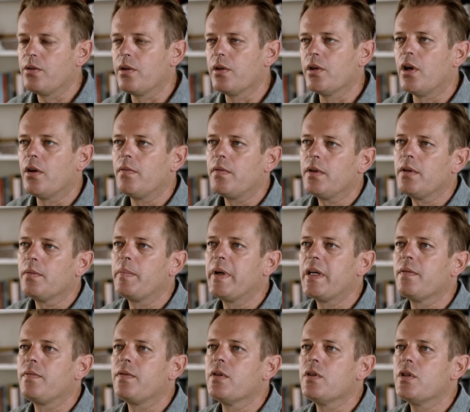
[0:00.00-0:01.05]
the novel. But
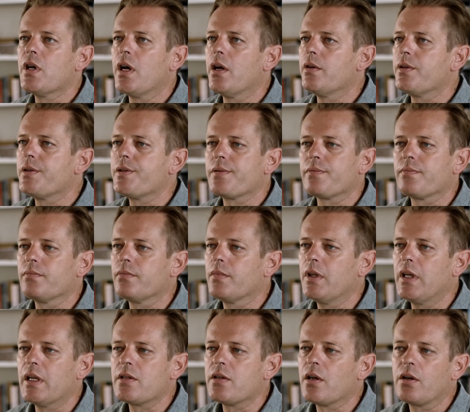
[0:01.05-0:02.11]
if you don't,
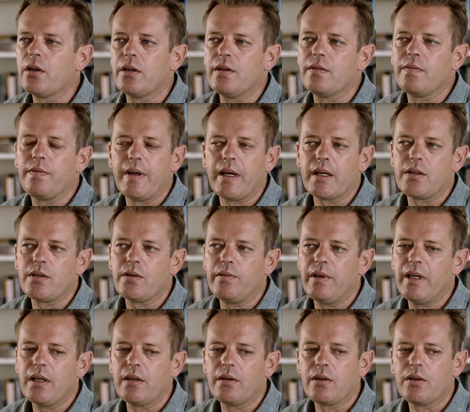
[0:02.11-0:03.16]
it's not going to affect your
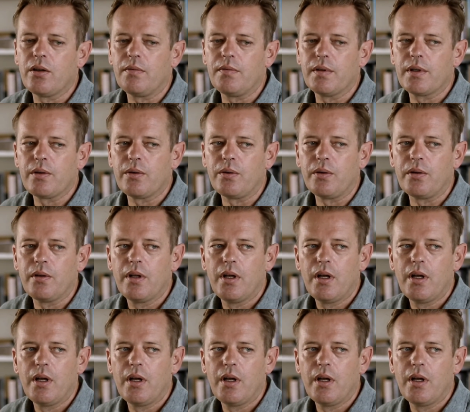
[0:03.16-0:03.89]
reading of the novel at all.